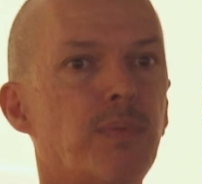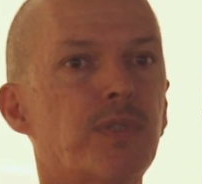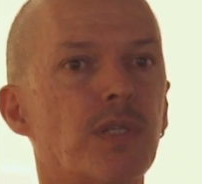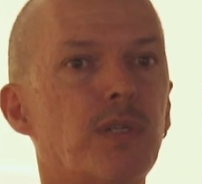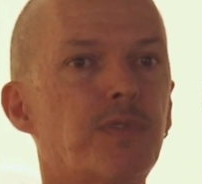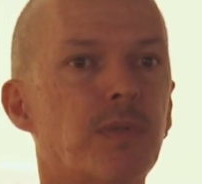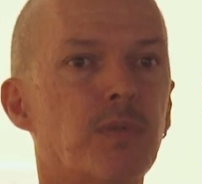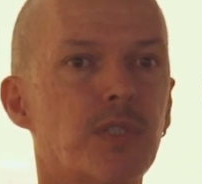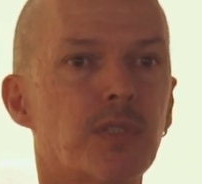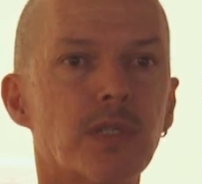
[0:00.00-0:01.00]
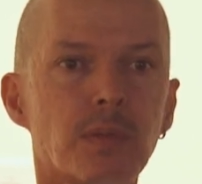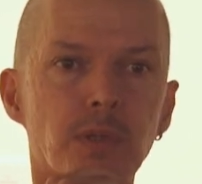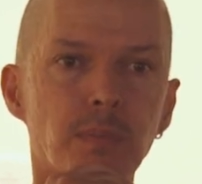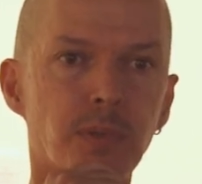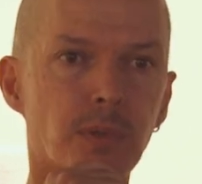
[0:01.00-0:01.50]
I built a loft in my studio when
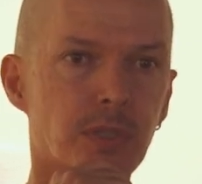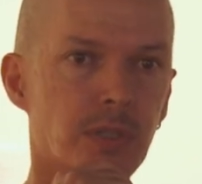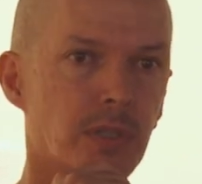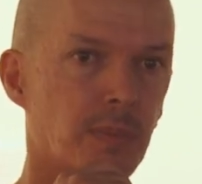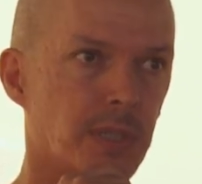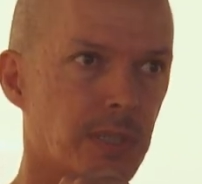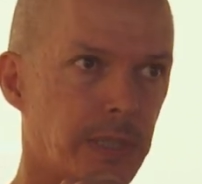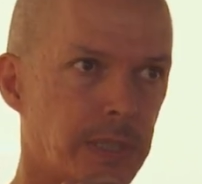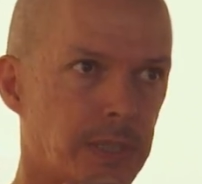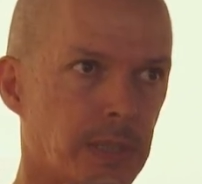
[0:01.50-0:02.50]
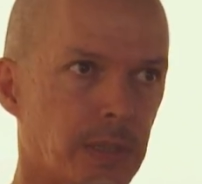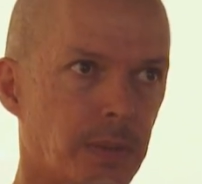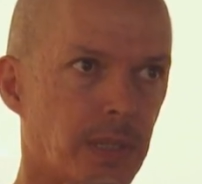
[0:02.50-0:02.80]
I built the studio about 10 years ago,